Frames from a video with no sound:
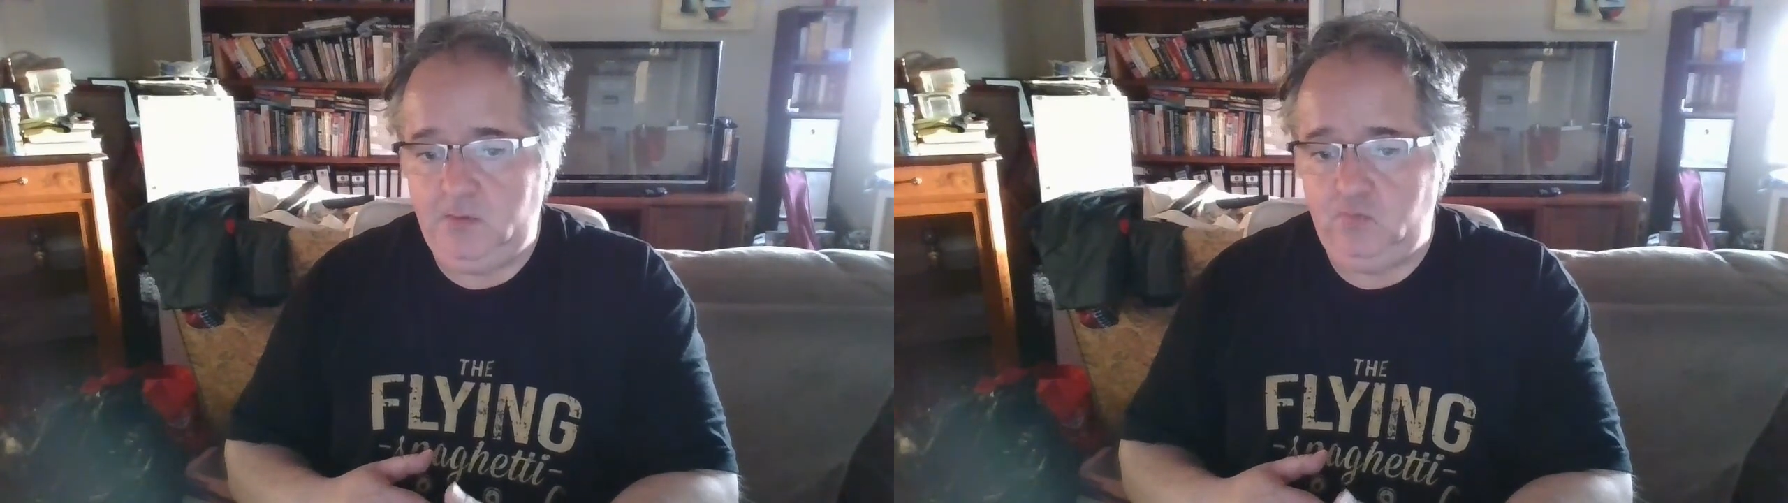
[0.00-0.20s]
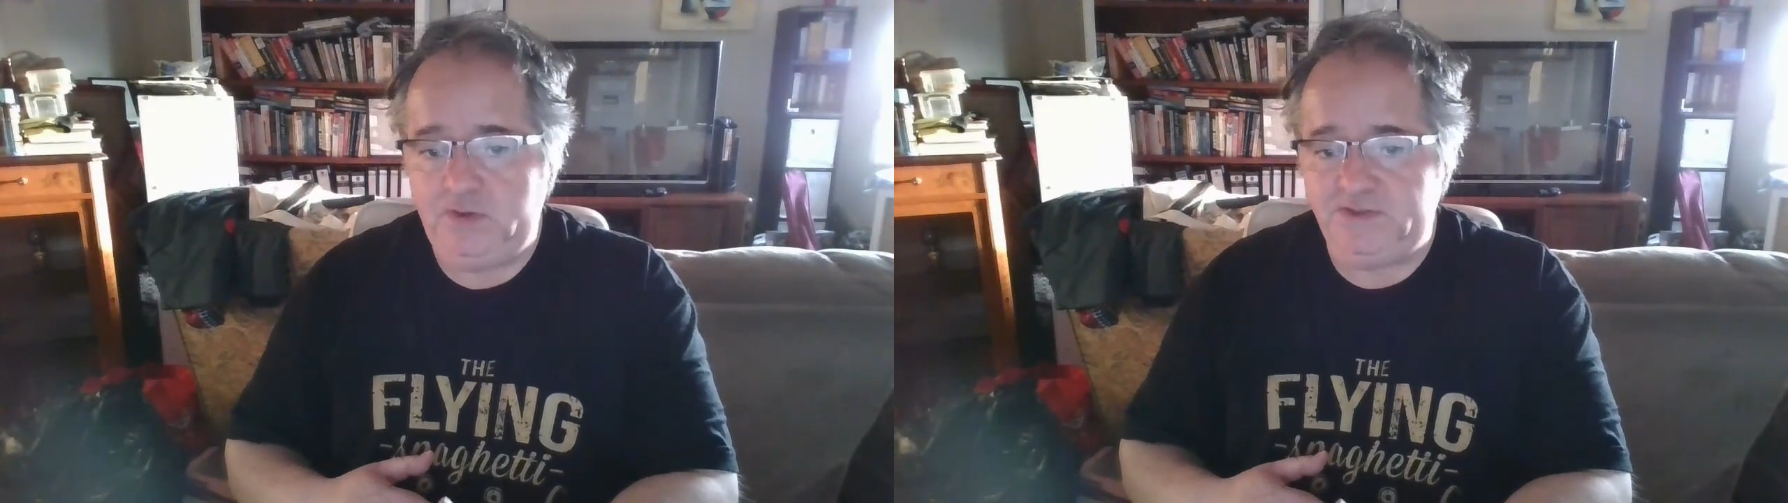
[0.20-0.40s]

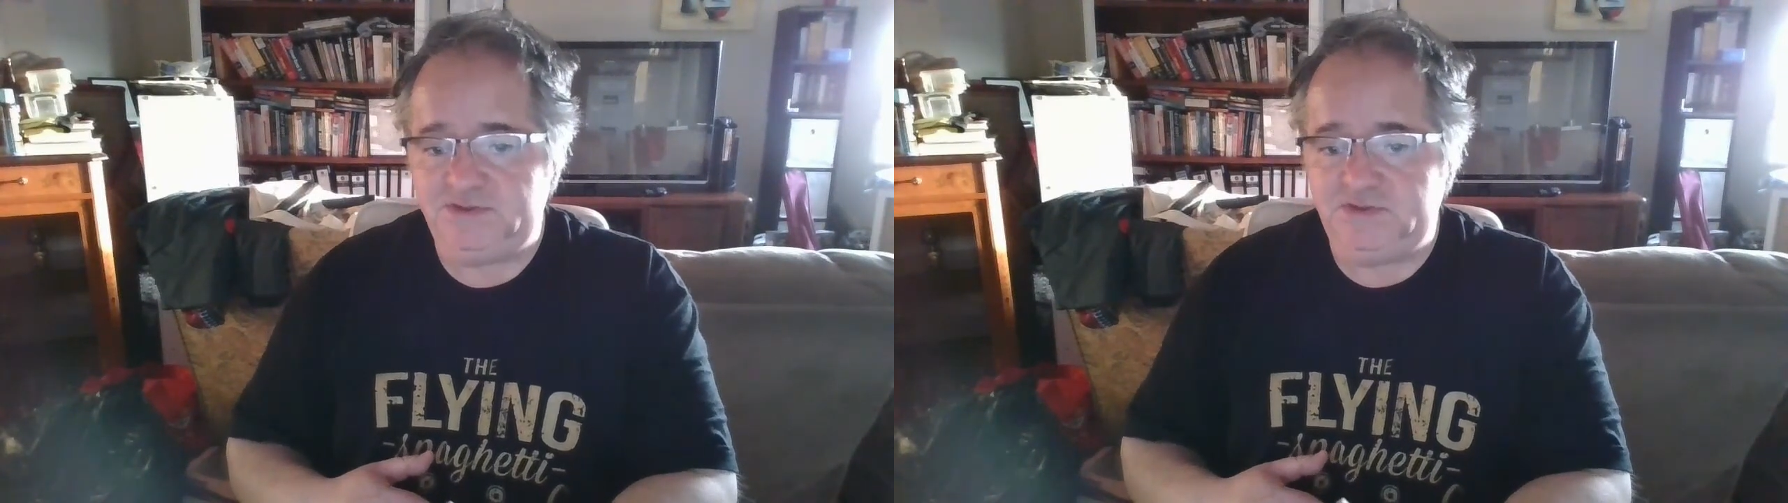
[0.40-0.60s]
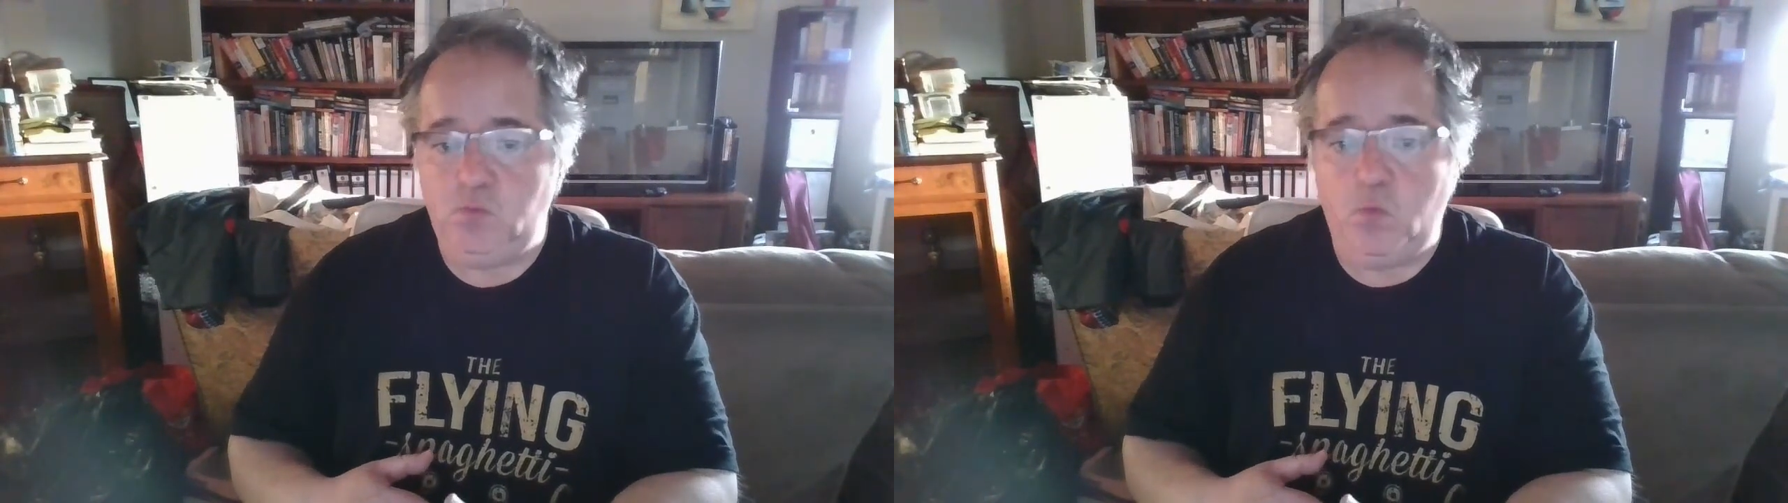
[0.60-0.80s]
the
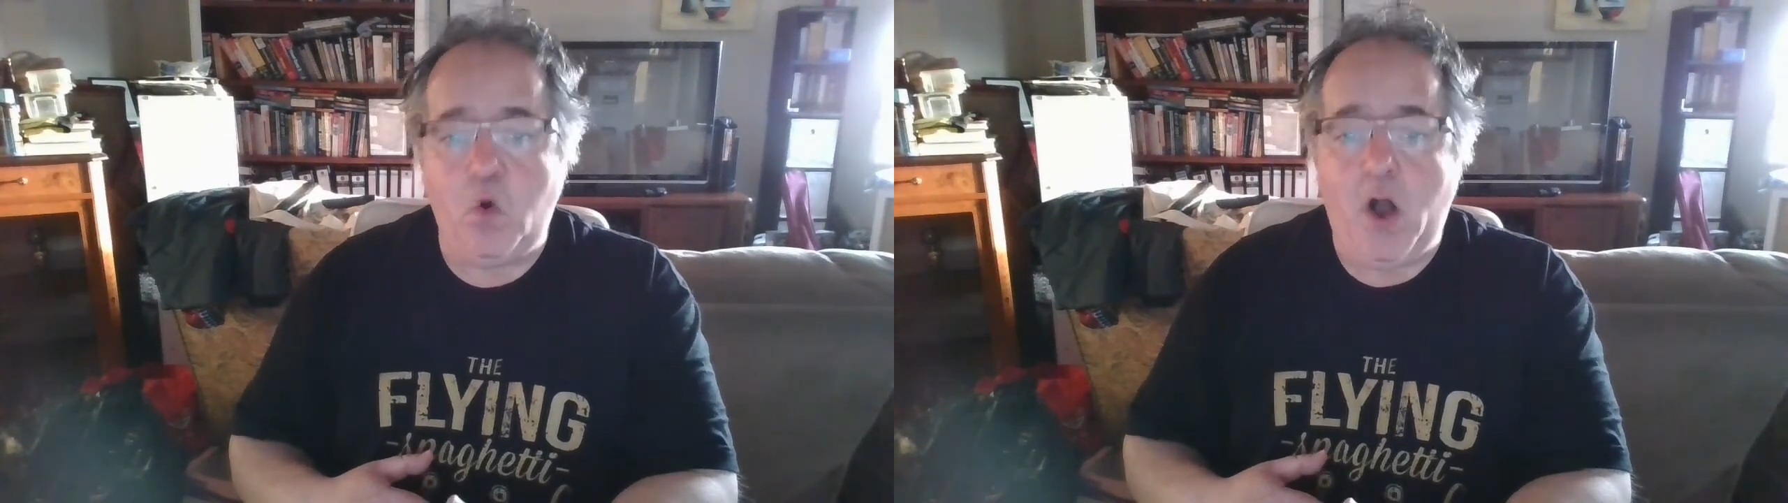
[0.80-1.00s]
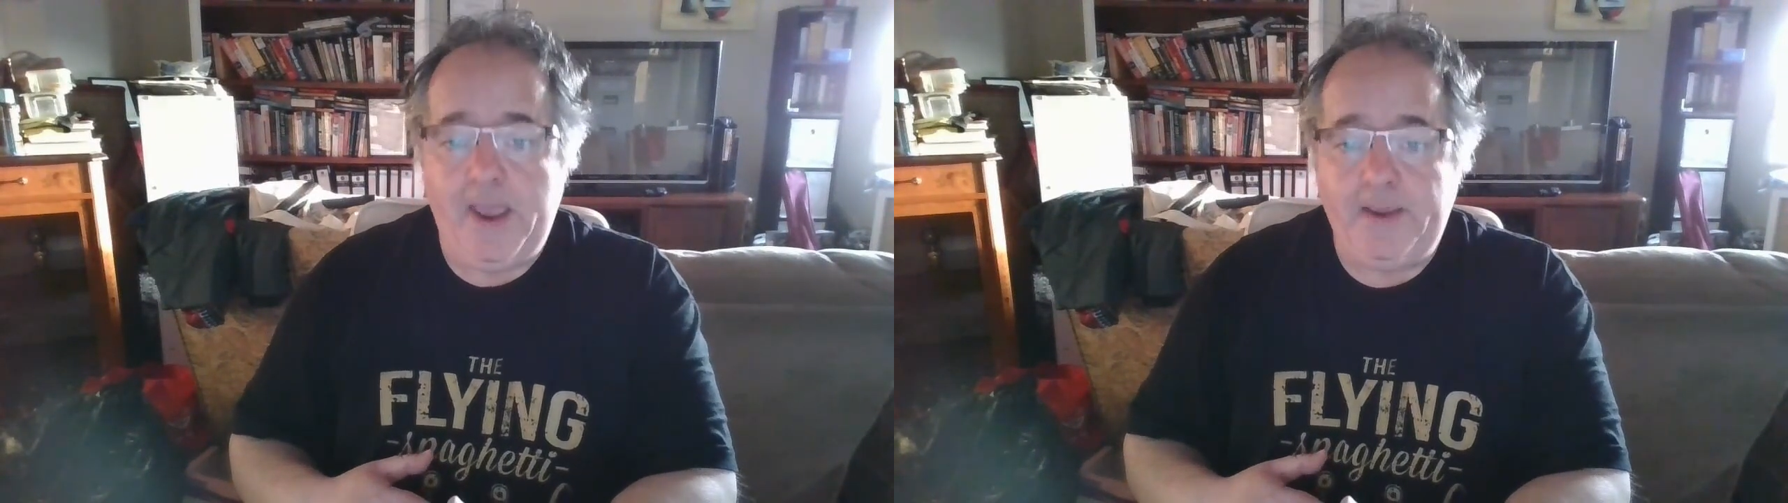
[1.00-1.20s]
reasons
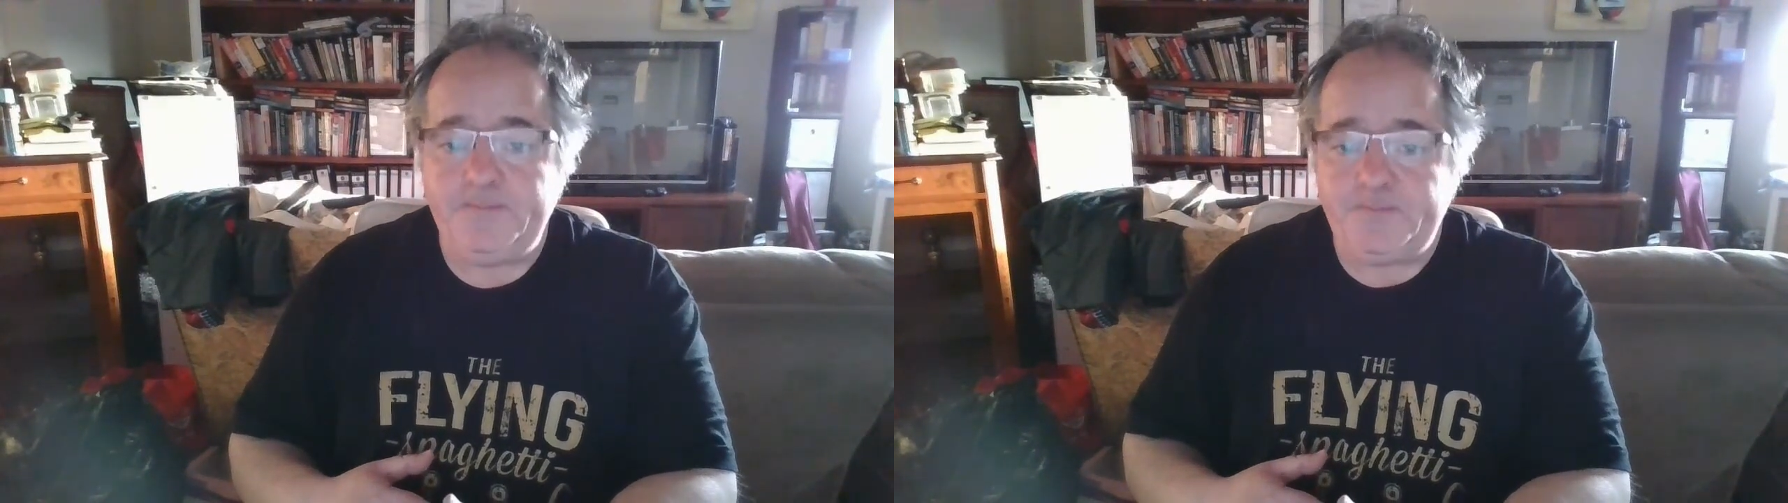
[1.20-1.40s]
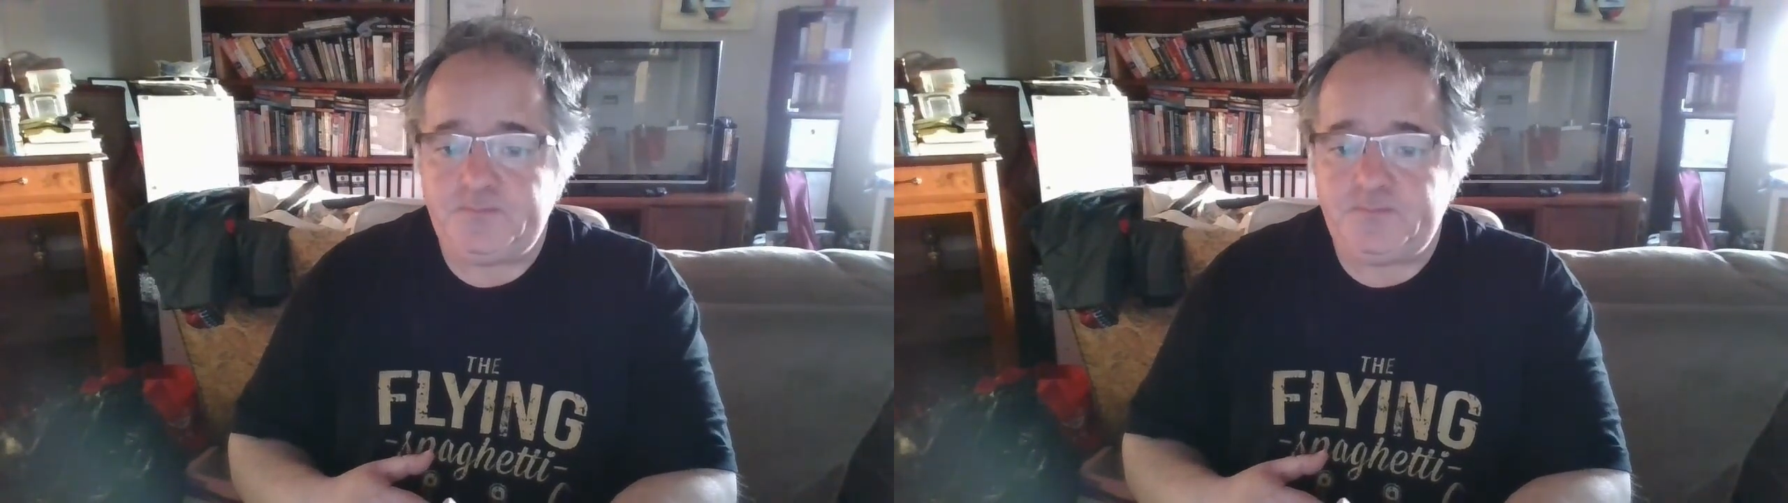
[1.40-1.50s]
why,